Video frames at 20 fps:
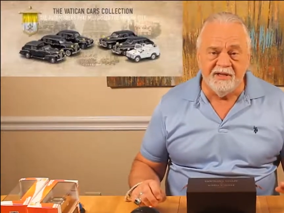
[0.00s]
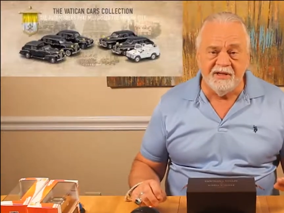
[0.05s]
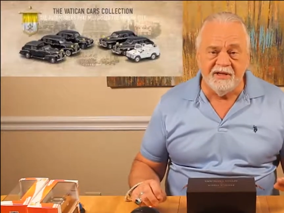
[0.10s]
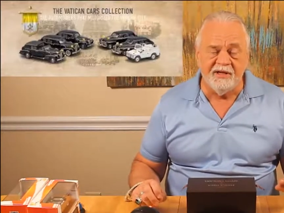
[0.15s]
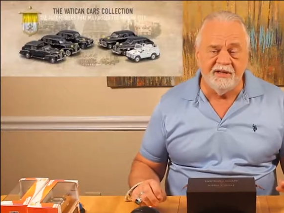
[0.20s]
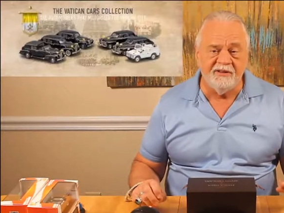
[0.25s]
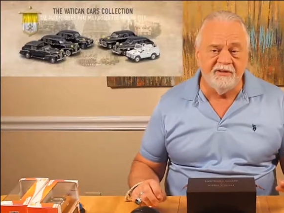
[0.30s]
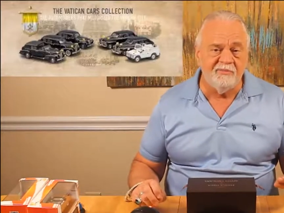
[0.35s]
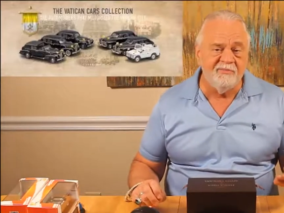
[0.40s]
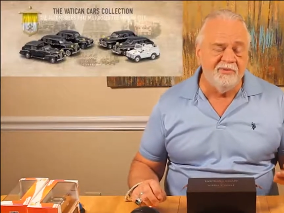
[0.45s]

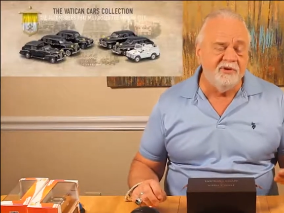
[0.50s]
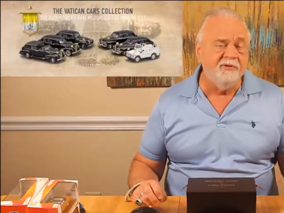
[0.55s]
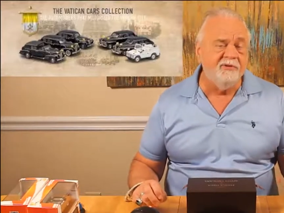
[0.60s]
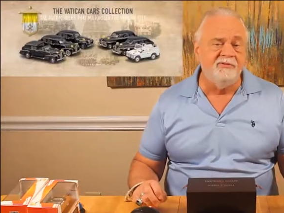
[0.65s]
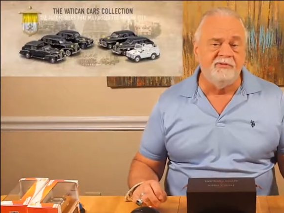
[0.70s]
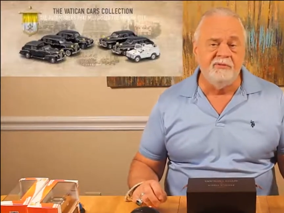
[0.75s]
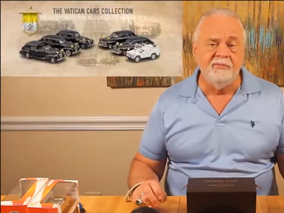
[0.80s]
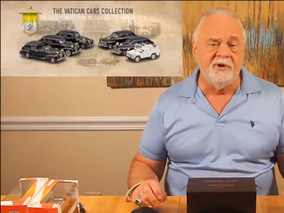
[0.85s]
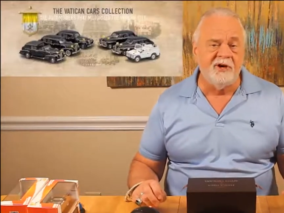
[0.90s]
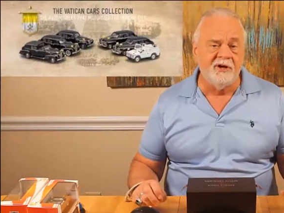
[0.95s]
They're
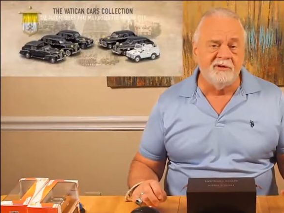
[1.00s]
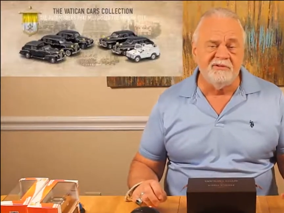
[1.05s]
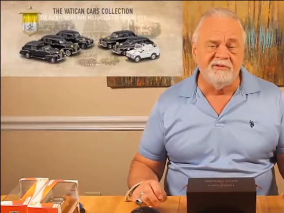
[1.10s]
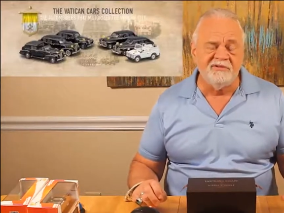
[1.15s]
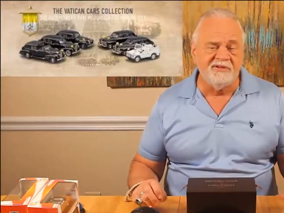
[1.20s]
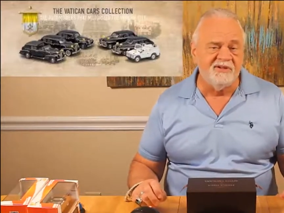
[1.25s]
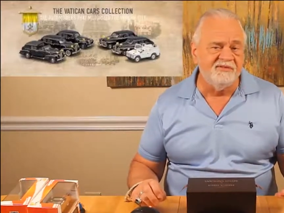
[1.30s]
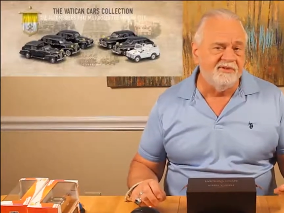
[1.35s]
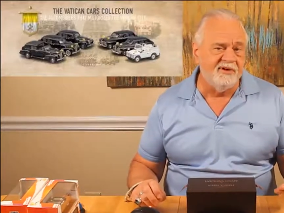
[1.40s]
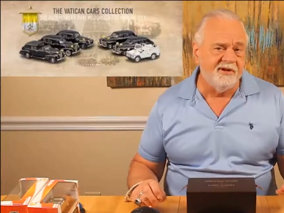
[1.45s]
beautiful
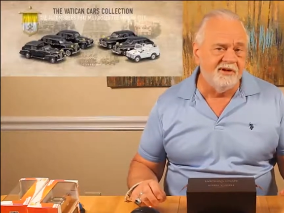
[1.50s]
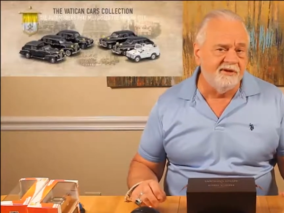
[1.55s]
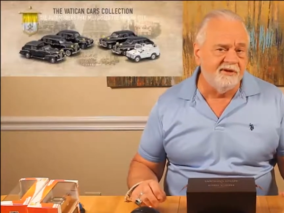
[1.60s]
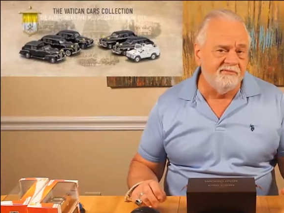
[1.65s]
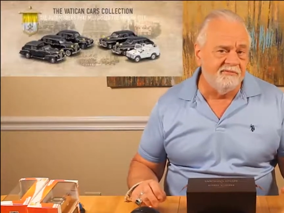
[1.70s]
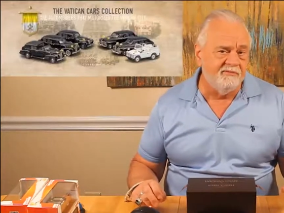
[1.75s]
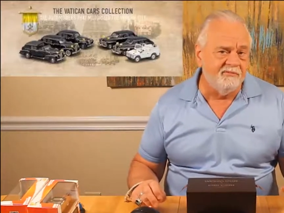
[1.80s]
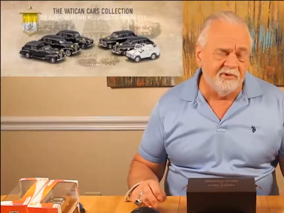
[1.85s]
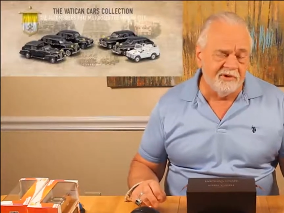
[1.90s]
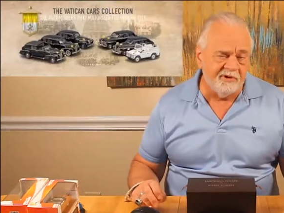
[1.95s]
models. They've got a
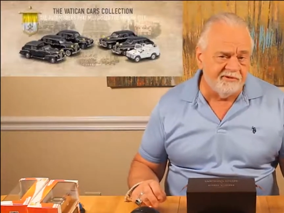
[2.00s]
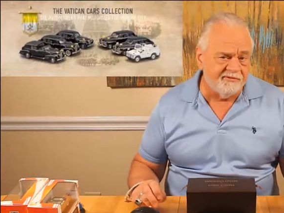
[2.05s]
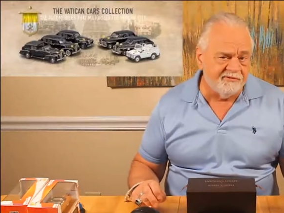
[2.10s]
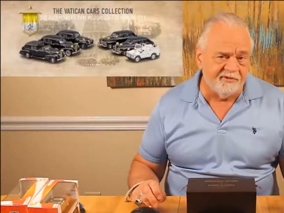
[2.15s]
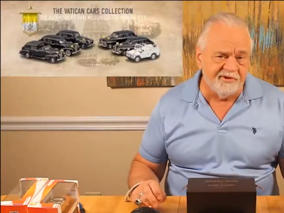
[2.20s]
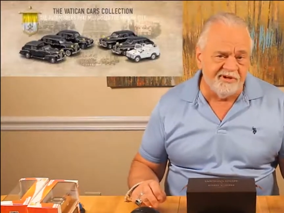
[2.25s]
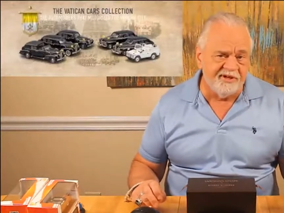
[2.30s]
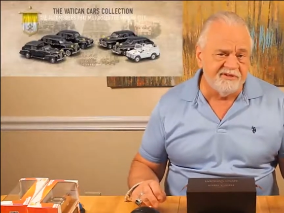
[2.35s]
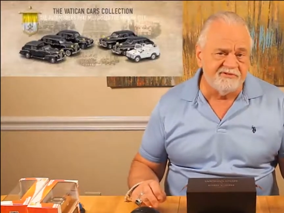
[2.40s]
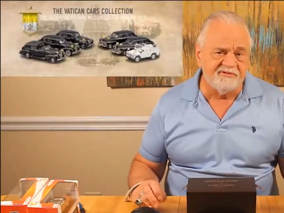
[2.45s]

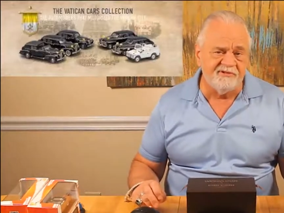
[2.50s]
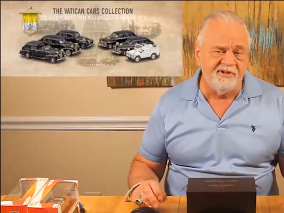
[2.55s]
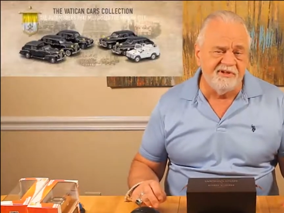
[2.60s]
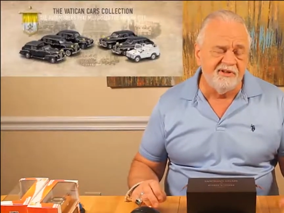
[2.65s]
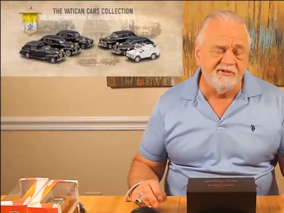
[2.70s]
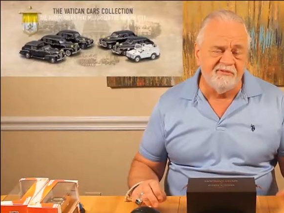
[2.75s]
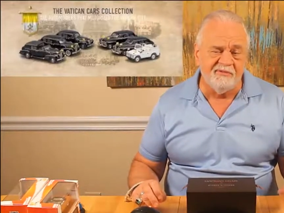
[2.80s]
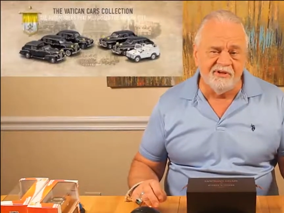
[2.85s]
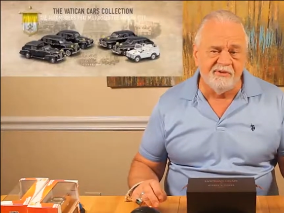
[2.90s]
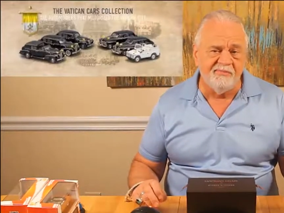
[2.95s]
wonderful history.
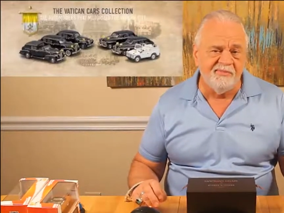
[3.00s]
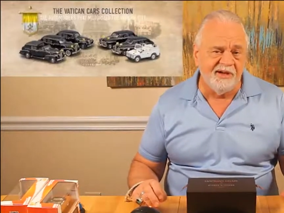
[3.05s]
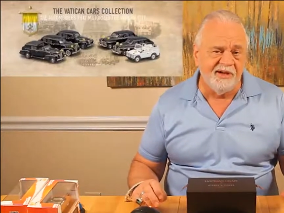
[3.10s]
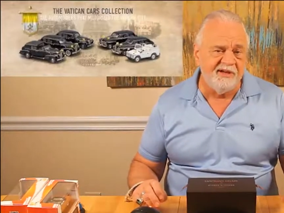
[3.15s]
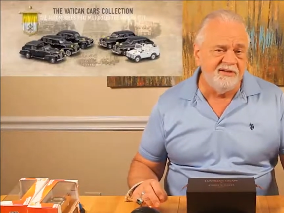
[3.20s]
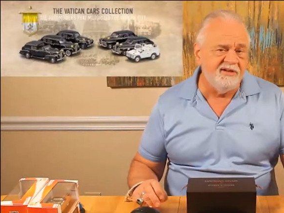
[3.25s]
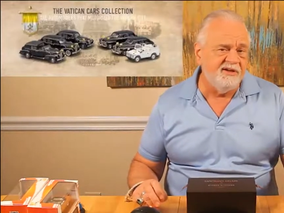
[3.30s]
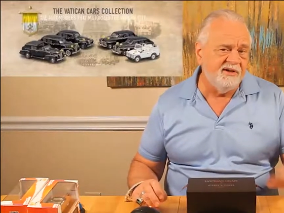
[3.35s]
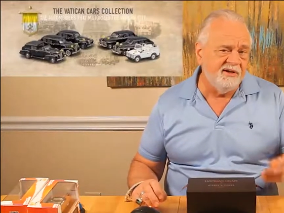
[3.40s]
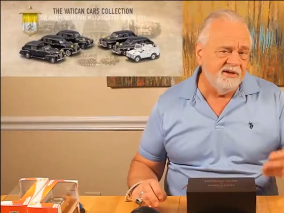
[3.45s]
They're well
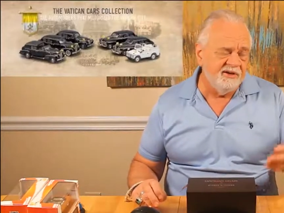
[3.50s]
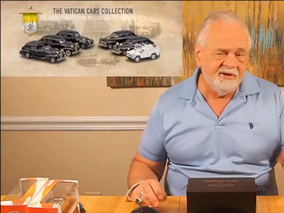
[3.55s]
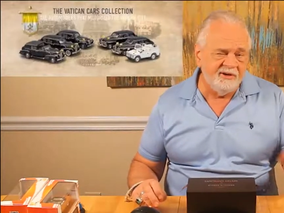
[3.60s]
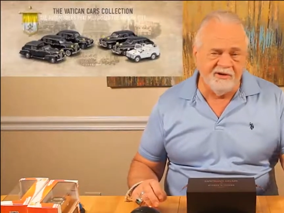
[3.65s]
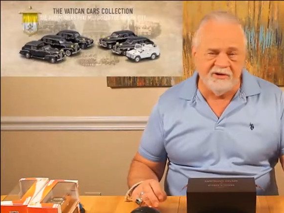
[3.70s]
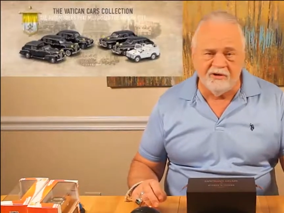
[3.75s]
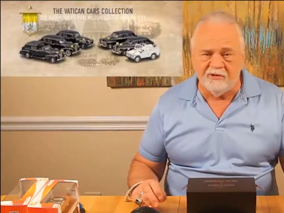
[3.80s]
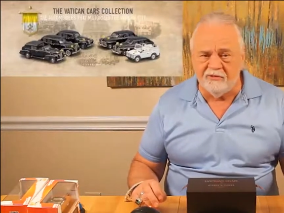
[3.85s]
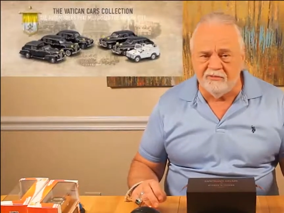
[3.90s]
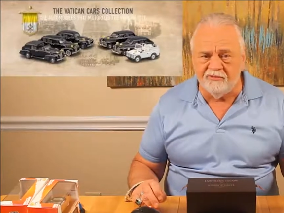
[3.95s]
made. You
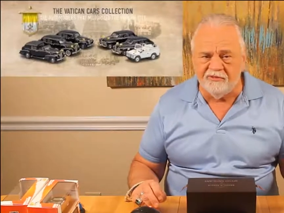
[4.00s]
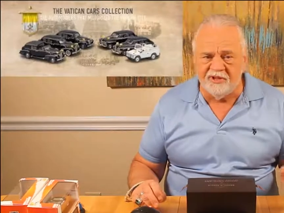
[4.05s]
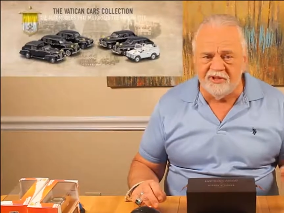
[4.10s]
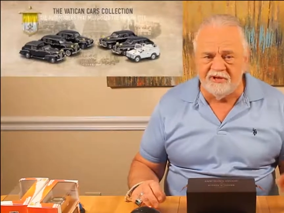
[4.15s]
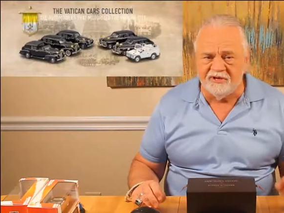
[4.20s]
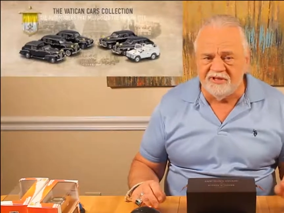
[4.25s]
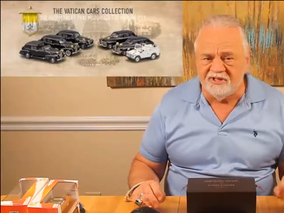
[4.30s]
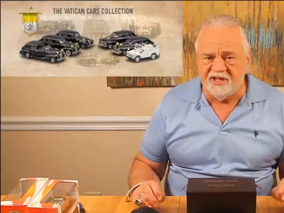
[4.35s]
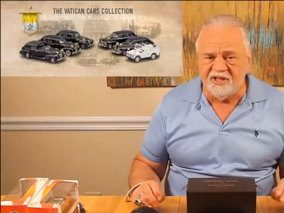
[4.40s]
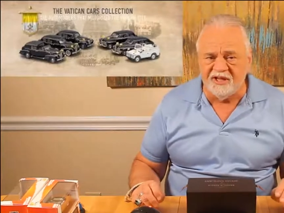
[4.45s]
can go over
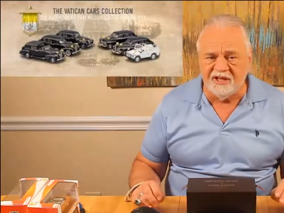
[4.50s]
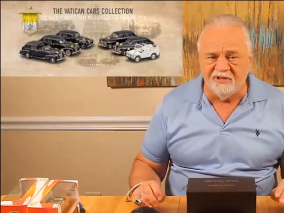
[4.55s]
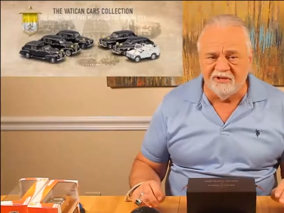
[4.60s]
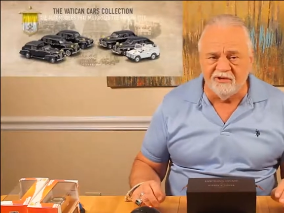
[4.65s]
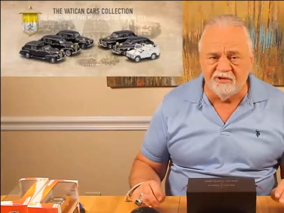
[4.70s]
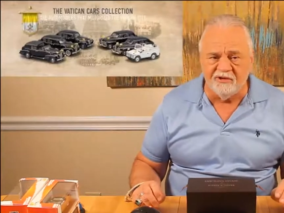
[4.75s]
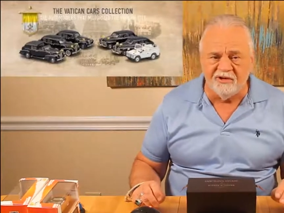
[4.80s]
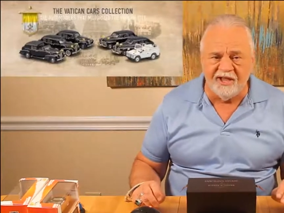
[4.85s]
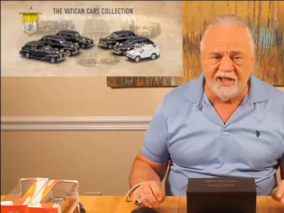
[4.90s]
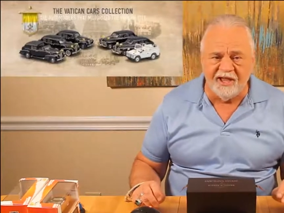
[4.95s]
there and take a
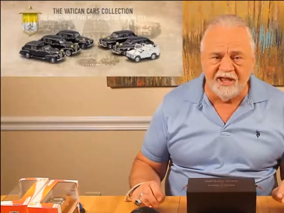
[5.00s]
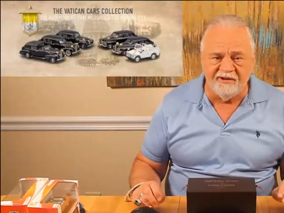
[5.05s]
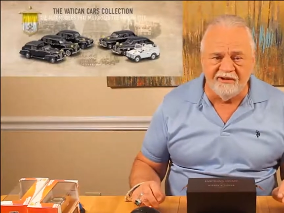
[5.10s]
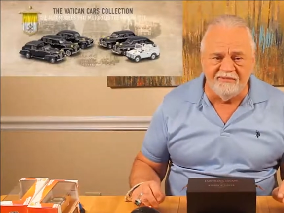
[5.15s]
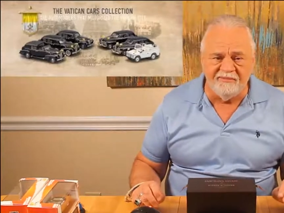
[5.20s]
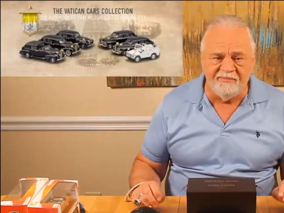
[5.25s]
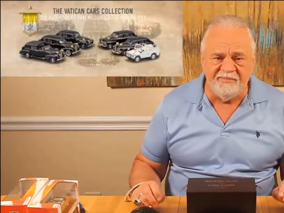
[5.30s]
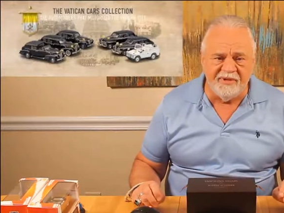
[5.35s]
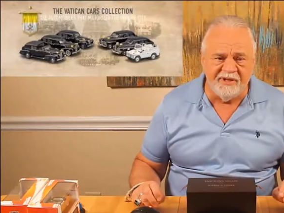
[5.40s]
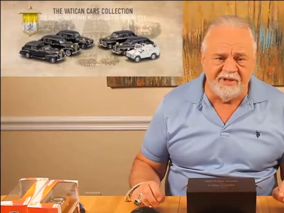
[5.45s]
look at
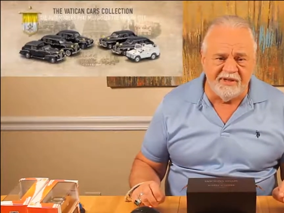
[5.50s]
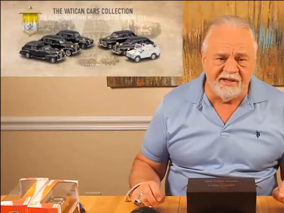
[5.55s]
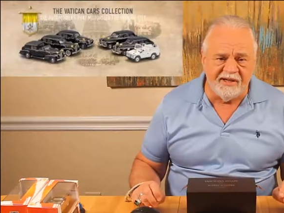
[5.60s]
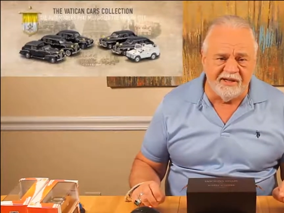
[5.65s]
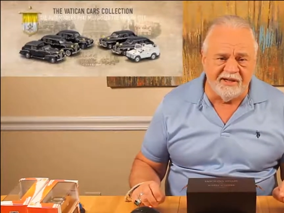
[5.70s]
them.